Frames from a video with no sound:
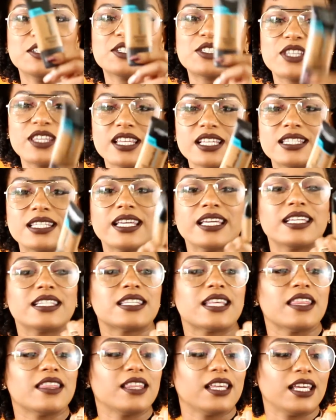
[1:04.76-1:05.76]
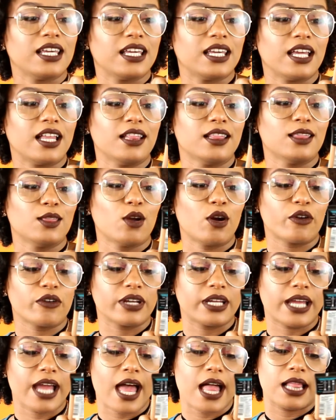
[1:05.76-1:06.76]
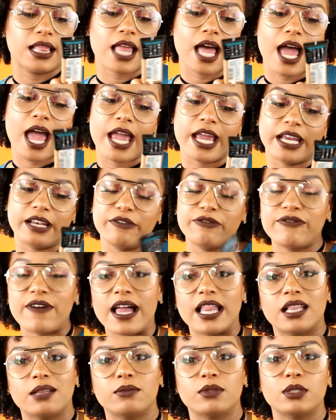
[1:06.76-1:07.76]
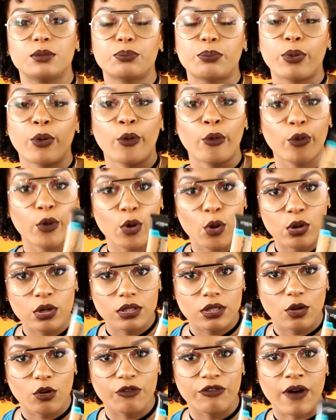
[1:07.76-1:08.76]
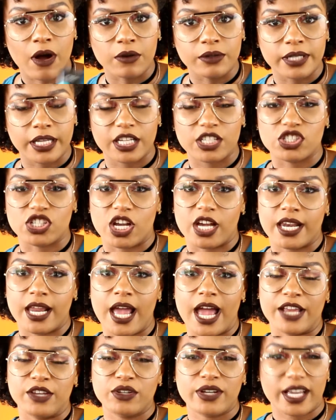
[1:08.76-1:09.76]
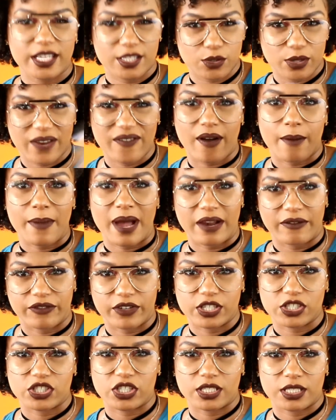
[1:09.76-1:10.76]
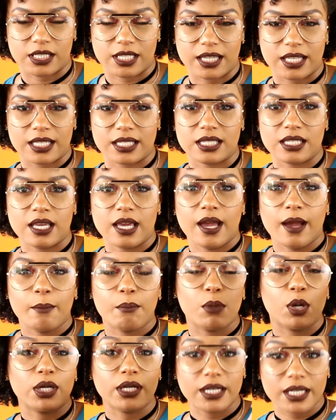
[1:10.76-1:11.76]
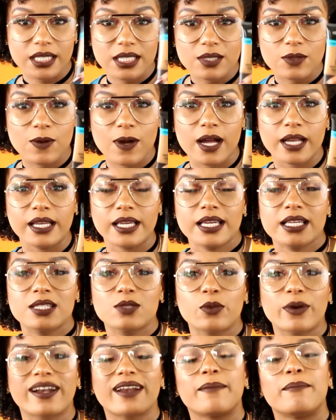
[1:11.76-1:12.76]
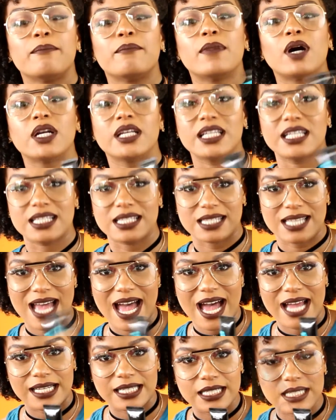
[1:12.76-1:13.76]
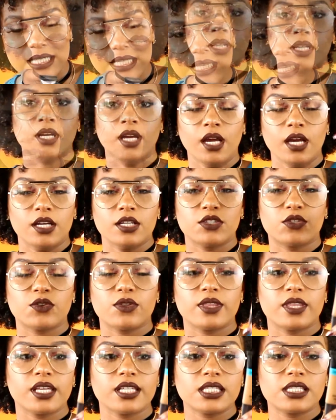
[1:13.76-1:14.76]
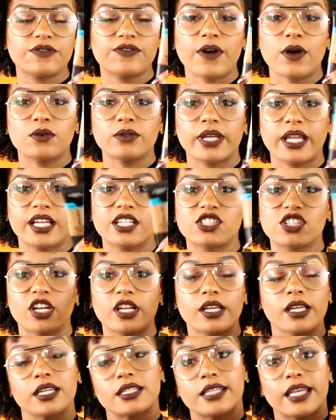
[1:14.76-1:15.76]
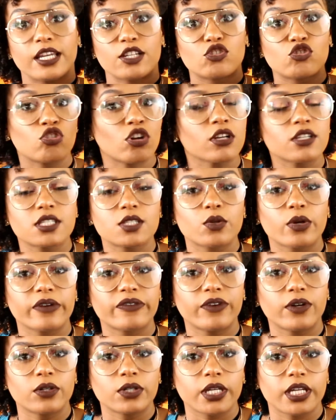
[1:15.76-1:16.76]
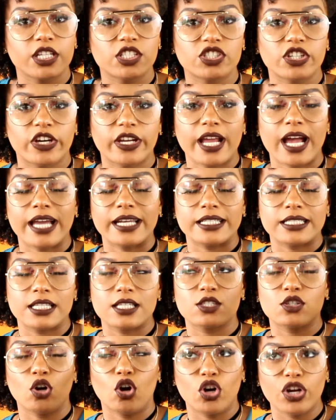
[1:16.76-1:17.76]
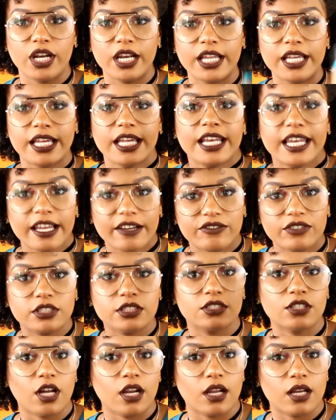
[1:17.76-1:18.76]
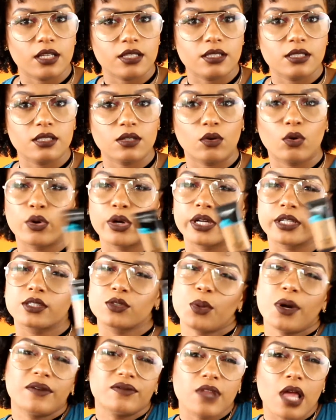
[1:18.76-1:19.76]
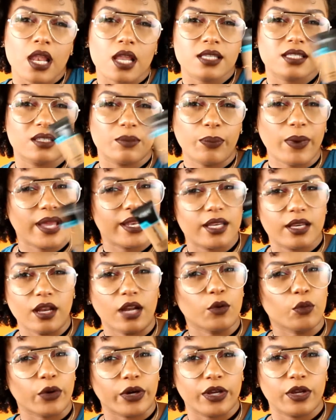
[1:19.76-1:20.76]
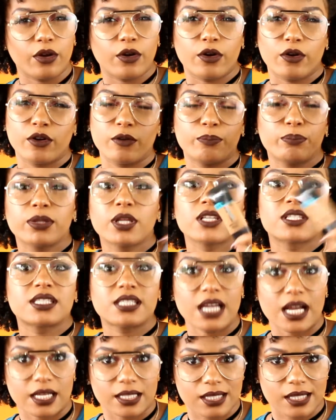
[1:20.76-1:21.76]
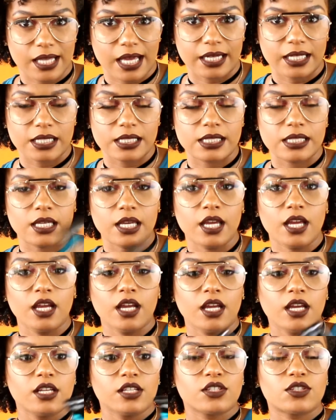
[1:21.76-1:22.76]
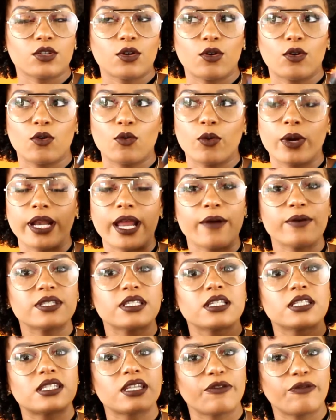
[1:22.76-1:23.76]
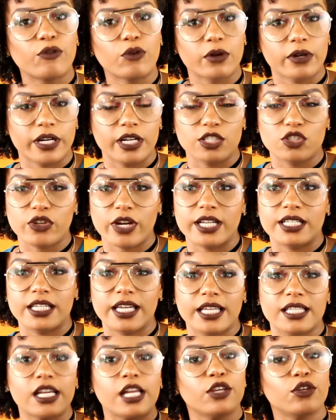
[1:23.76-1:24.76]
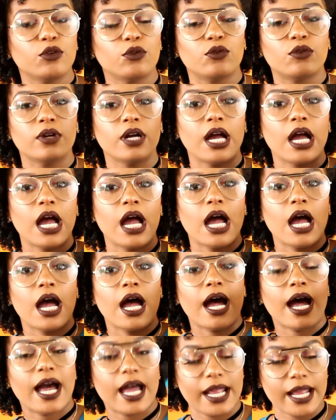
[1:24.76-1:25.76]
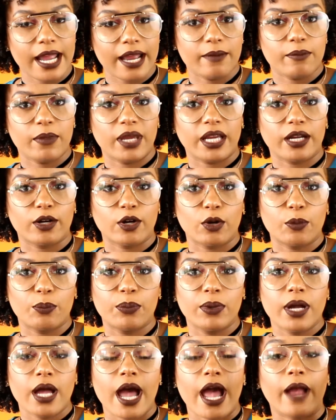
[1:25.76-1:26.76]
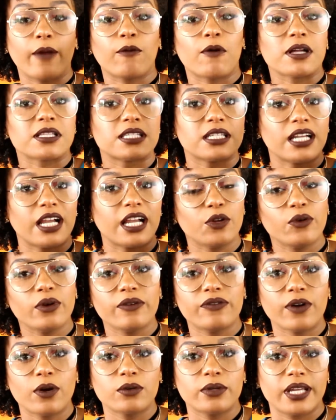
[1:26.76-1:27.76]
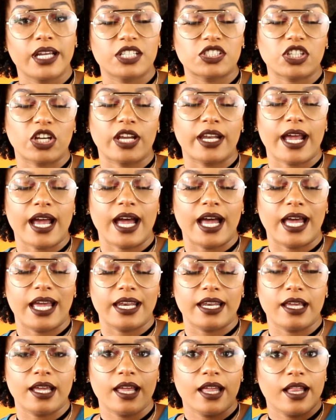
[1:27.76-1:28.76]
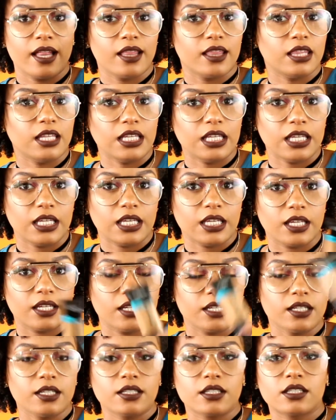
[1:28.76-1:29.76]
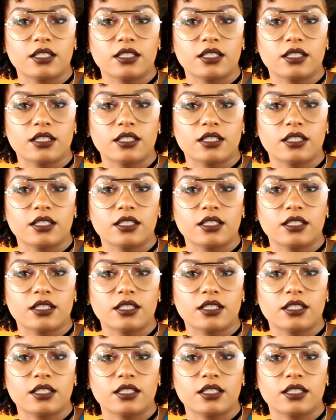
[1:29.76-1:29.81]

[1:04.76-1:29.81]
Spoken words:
so this is the L'Oreal Infallible Pro Glow Foundation, and you guys know they have a matte version to this, but this one is where the money is at. So this foundation is a drugstore foundation, and it is only $11 or $12 depending on where you go, plus tax, that is. So when I was in Sephora trying to get a new high-end makeup, I wanted a dewy foundation, and the